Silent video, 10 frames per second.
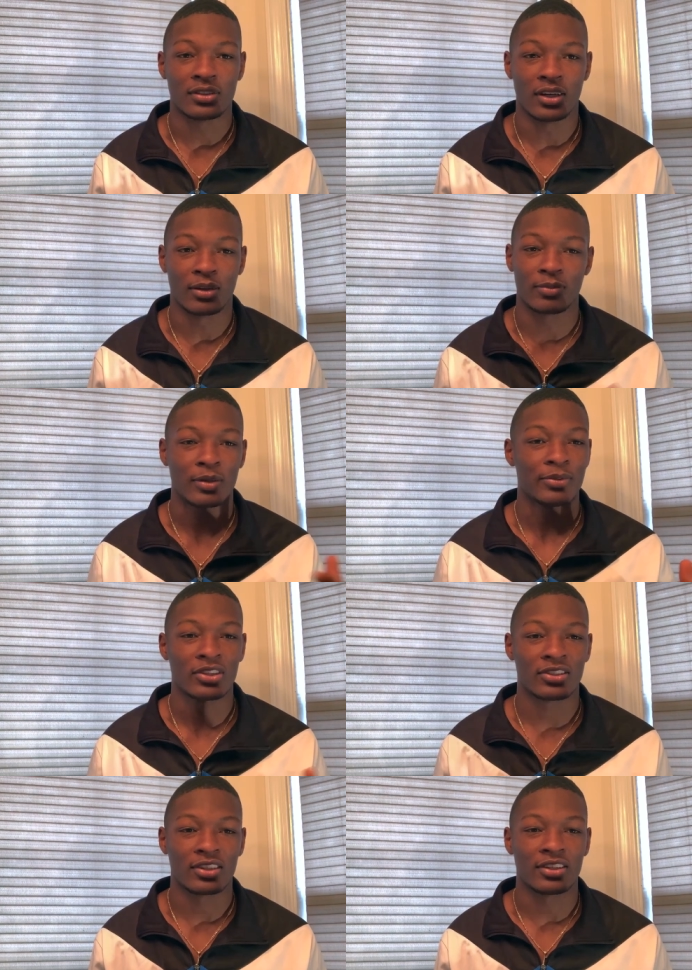Um, let me
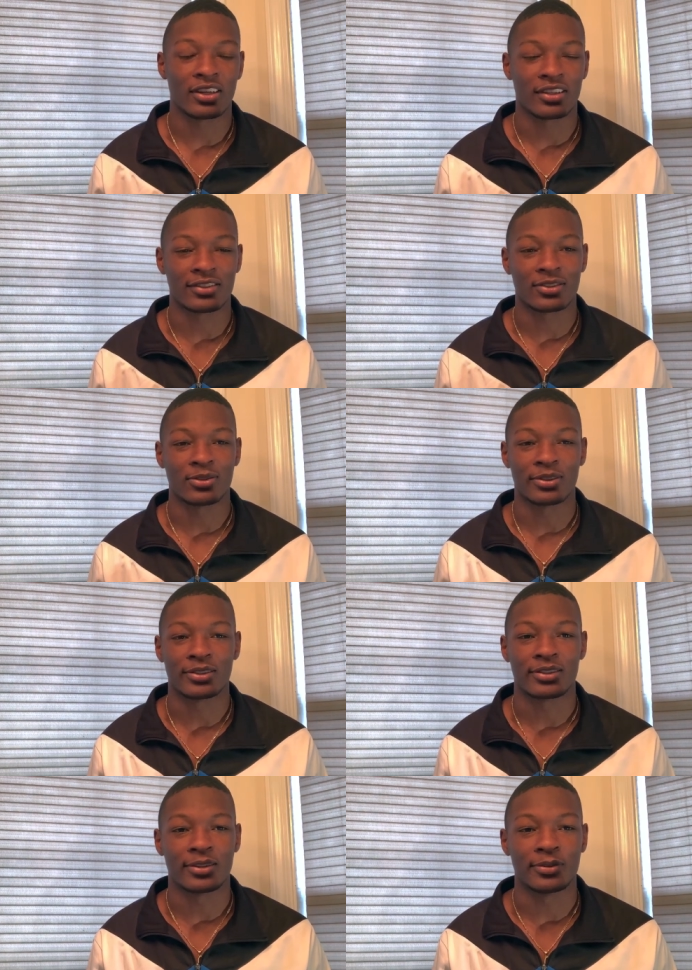just tell y'all the story.
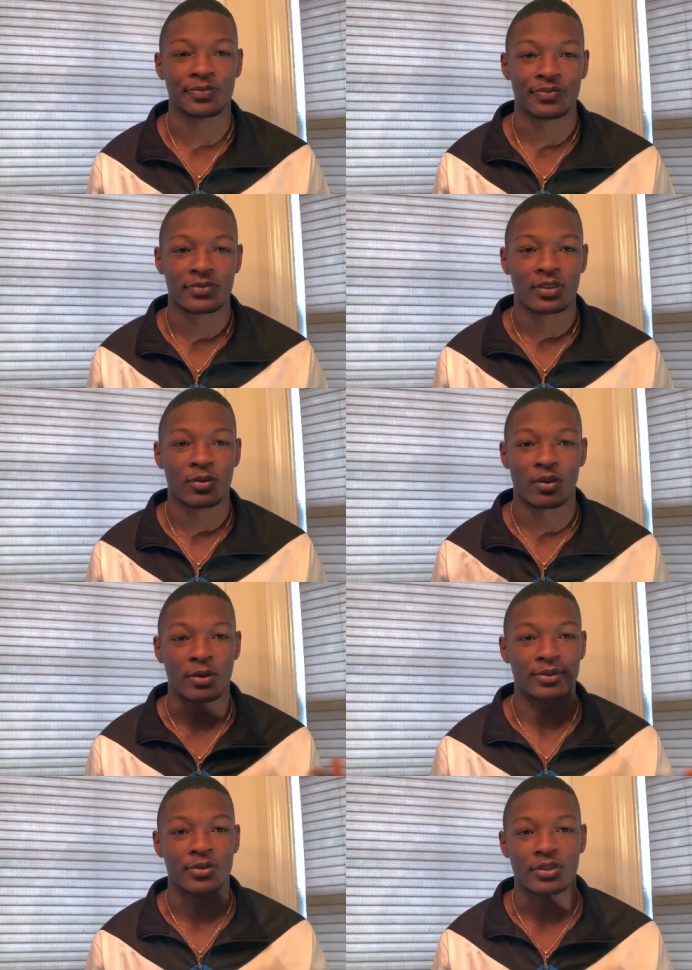So, when I
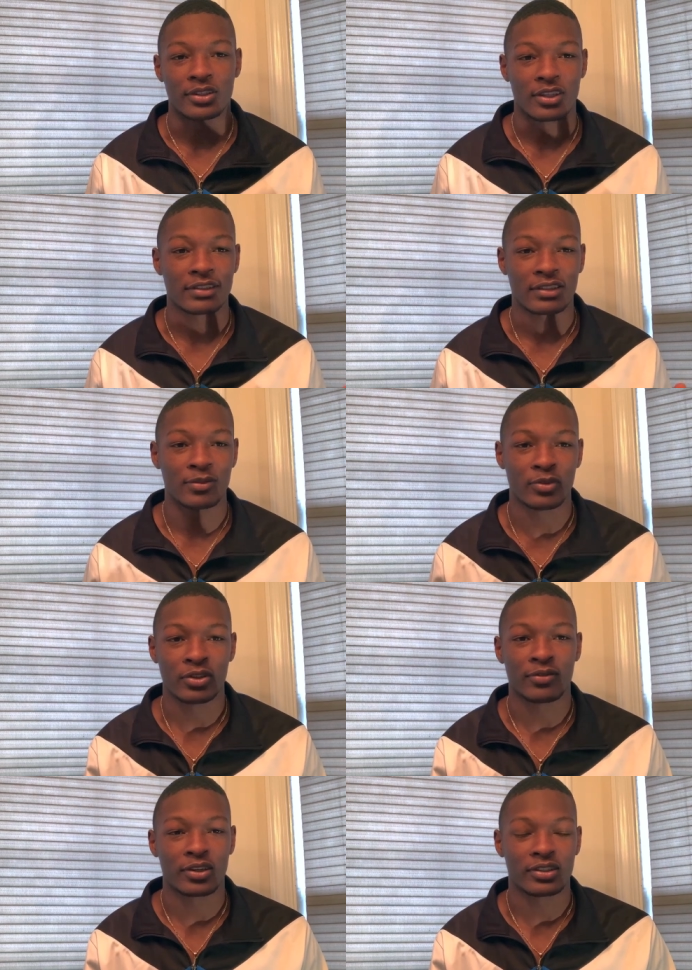was going to Tusculum
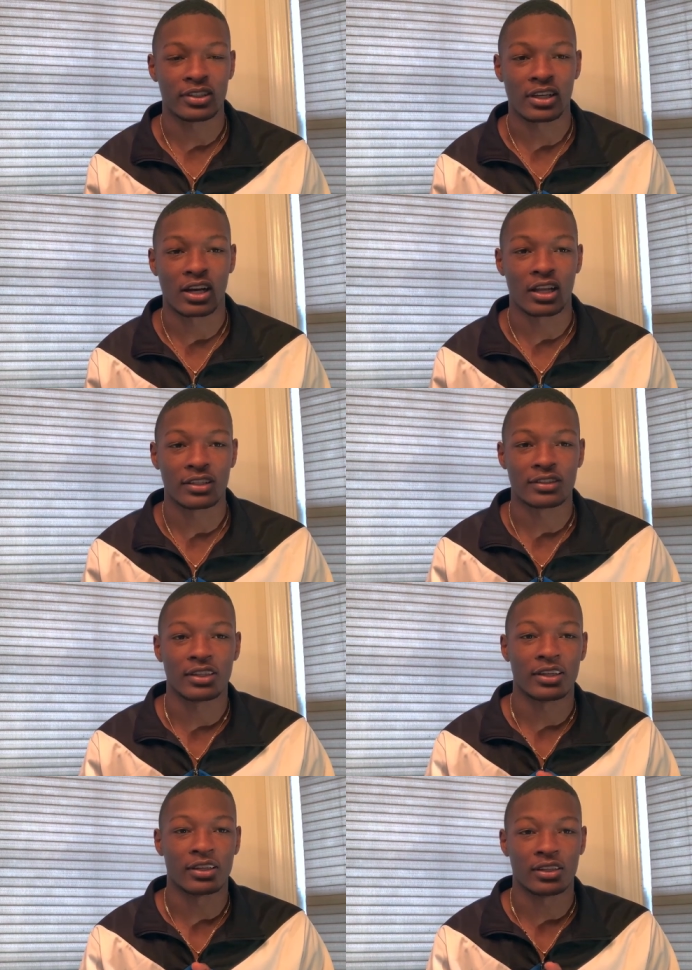University, the college
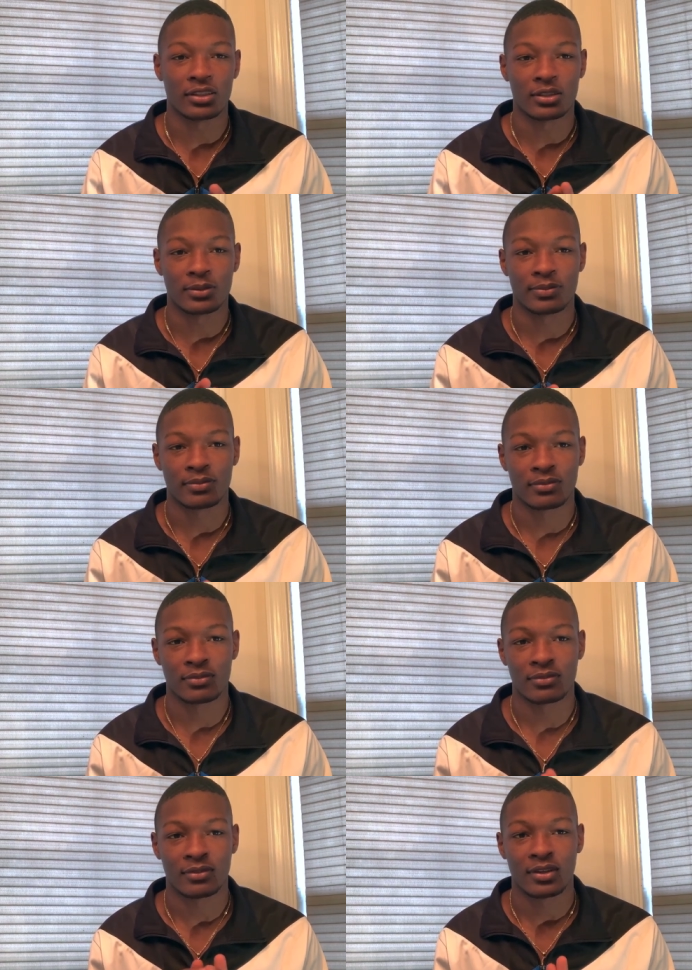that
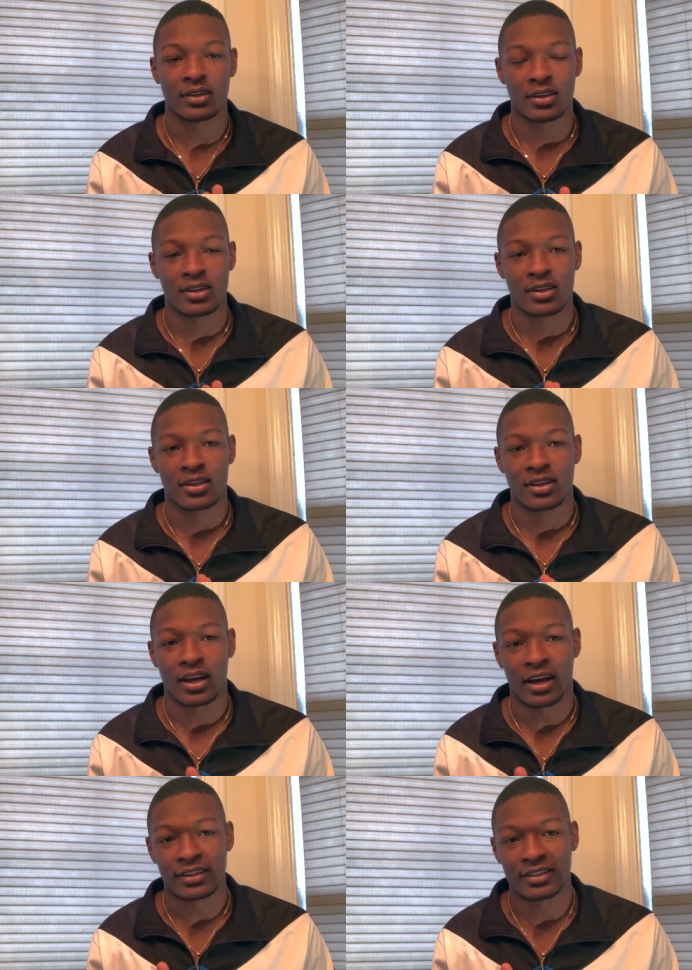um,
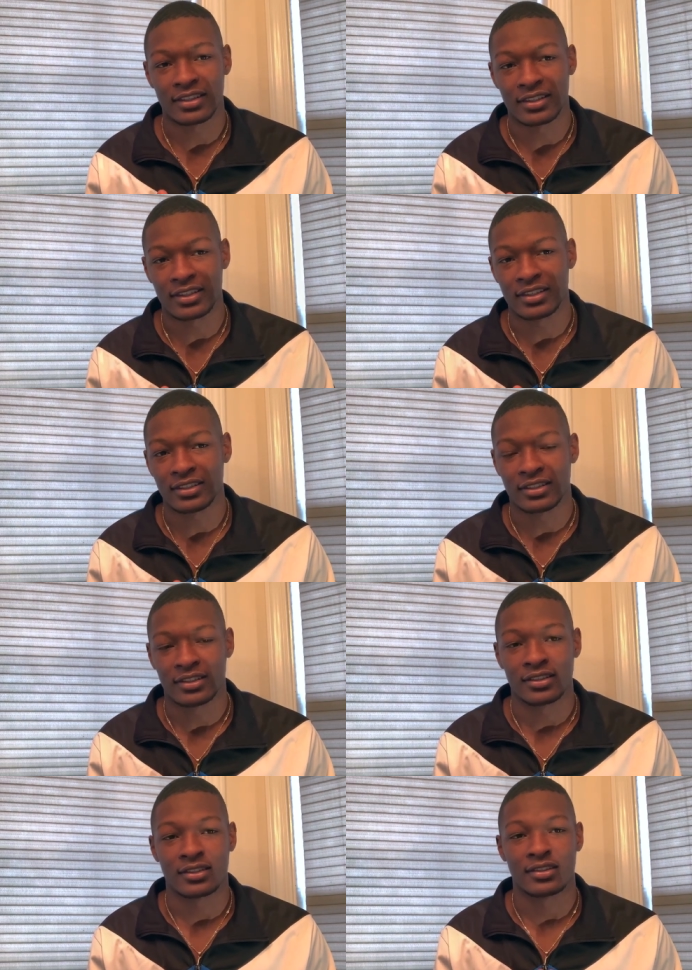I attended,
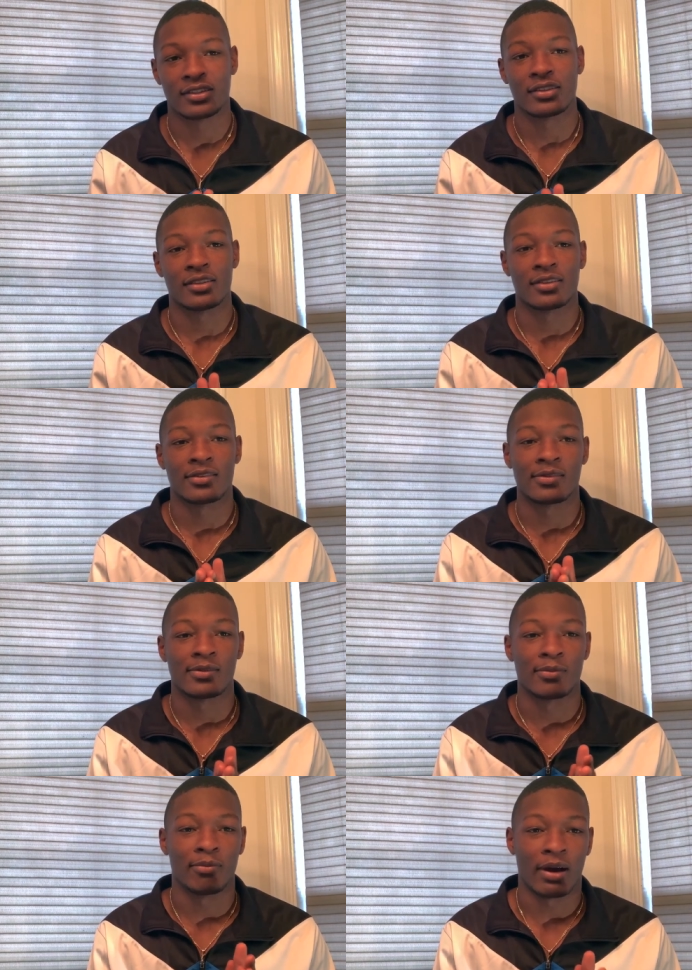
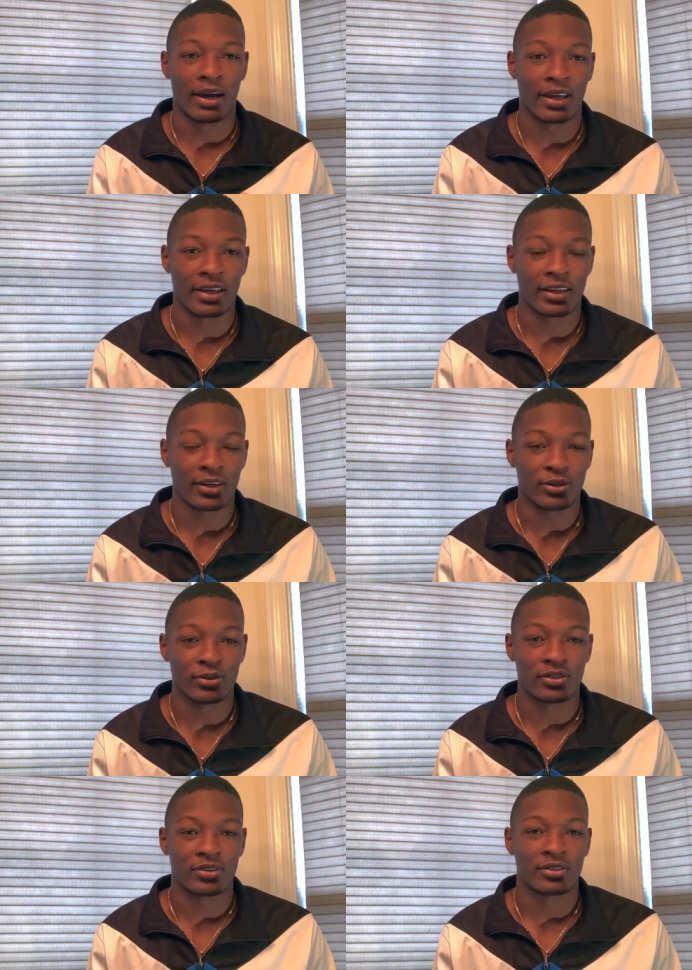my head
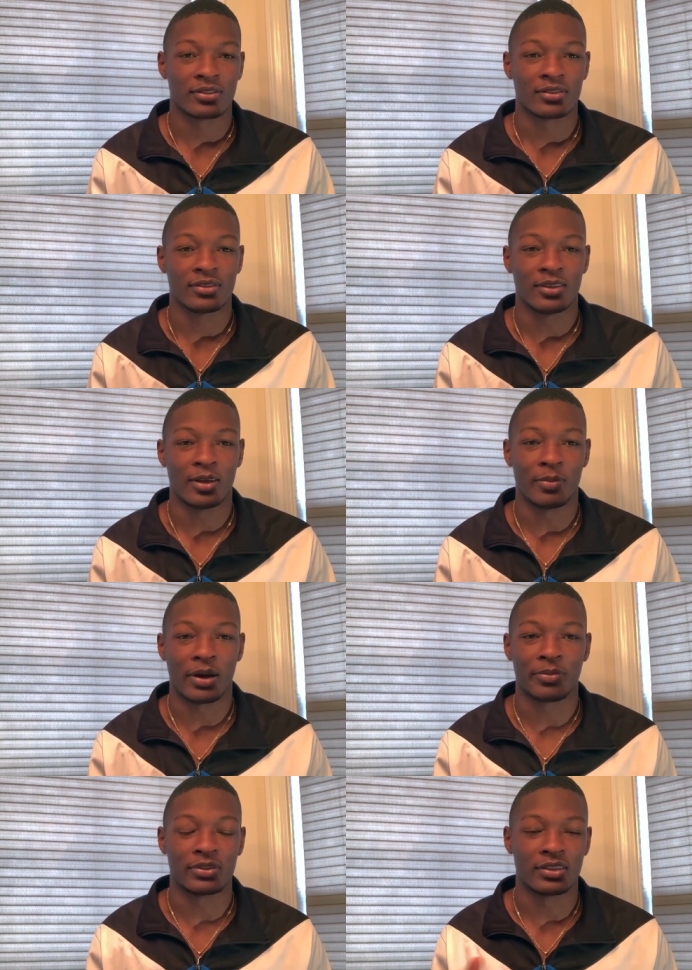coach and my
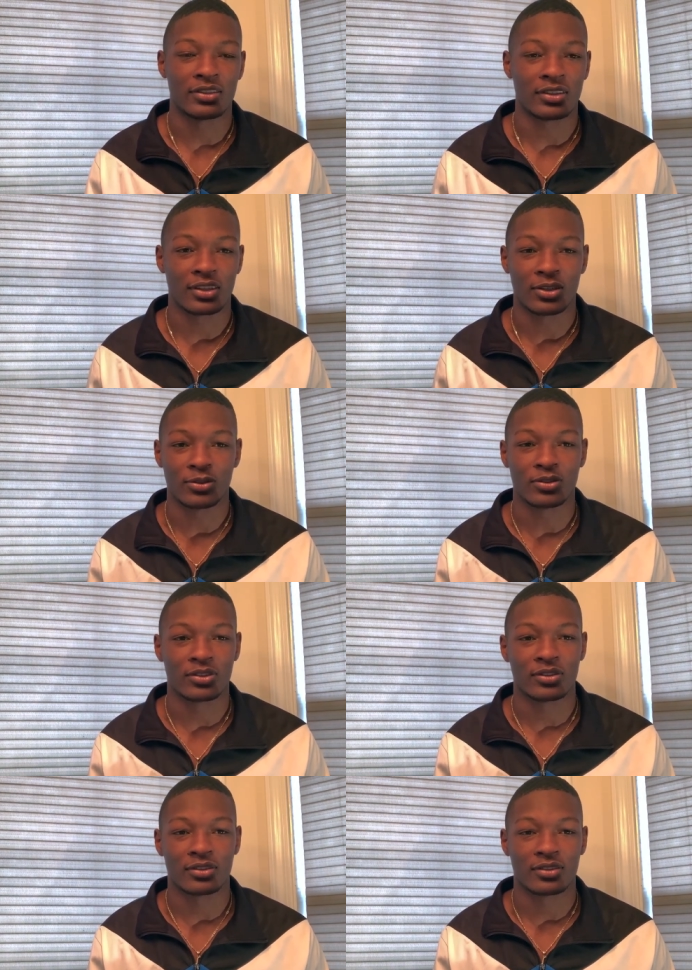position coach,